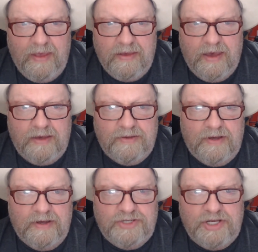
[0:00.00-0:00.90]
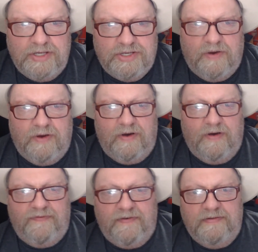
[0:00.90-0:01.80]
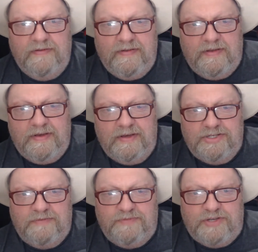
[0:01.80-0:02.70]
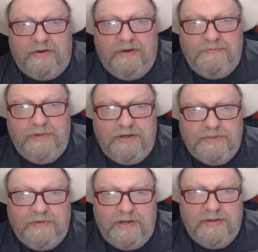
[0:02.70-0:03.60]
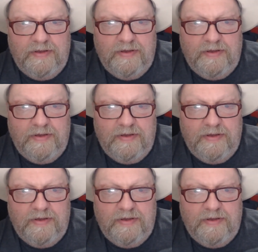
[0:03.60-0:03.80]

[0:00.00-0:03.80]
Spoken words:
Yeah, cheers, Ivan. Subscribe, nice one.